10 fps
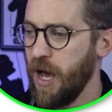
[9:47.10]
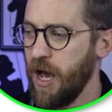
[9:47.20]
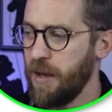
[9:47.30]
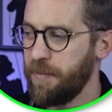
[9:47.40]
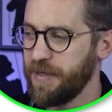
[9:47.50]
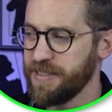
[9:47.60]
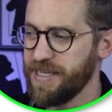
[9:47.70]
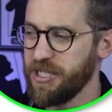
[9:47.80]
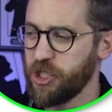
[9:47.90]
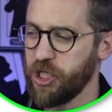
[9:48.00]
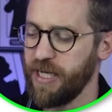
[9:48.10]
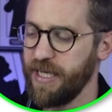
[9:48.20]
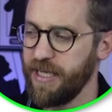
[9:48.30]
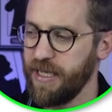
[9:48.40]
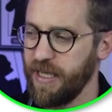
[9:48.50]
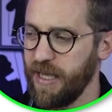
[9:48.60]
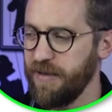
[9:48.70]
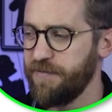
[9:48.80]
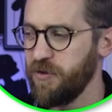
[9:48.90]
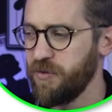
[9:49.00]
But essentially,
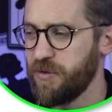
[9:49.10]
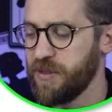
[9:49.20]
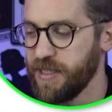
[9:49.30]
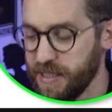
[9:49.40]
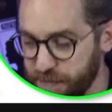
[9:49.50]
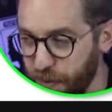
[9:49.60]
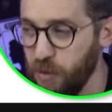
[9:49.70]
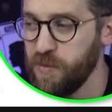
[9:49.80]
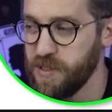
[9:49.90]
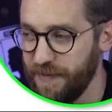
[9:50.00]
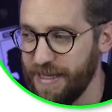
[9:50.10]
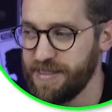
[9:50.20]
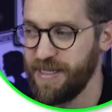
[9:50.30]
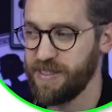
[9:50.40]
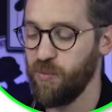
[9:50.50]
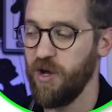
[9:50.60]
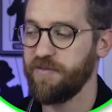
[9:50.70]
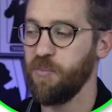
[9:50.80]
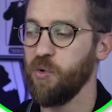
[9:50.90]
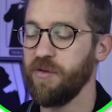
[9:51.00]
if you dispose of assets worth
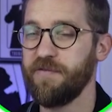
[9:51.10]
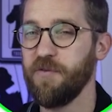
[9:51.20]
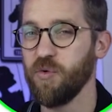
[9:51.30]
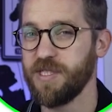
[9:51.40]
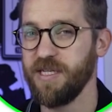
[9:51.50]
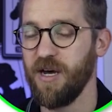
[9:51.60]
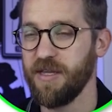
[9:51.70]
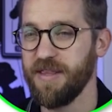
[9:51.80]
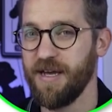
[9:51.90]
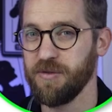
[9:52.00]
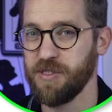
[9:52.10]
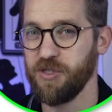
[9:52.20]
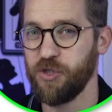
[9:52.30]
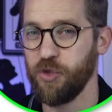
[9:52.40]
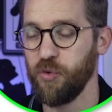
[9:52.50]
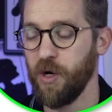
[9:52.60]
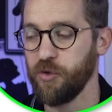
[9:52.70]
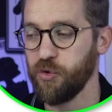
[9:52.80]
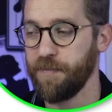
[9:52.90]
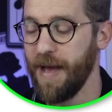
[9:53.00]
more than
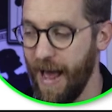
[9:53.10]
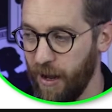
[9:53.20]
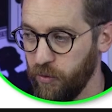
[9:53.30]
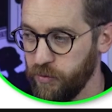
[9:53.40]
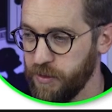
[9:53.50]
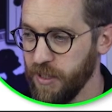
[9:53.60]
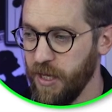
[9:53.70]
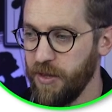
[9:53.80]
£49,200,